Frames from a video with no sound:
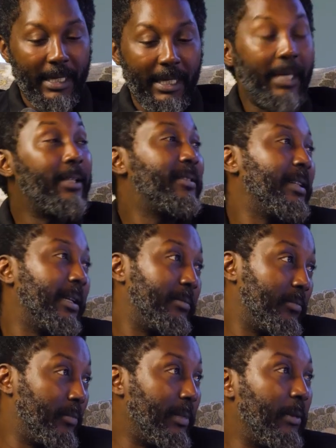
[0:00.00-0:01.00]
kids
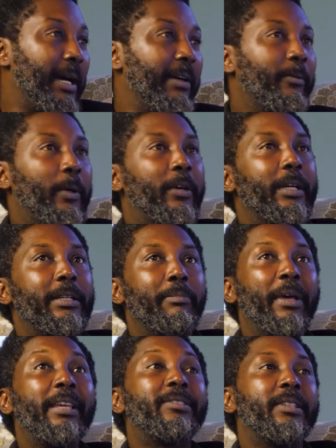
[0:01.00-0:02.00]
and my wife were already
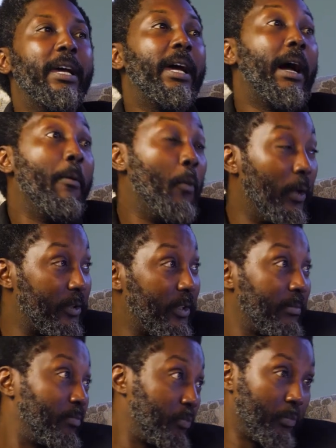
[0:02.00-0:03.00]
based here. I was
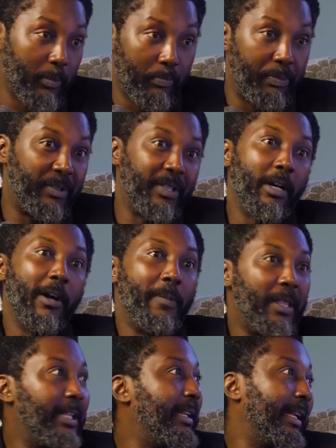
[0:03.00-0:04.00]
busy
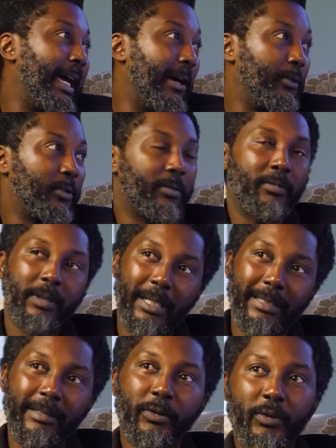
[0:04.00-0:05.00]
coming in and out
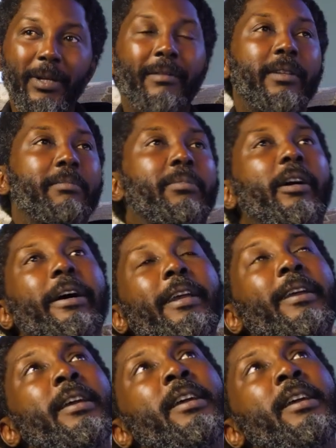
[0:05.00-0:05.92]
as I was traveling by.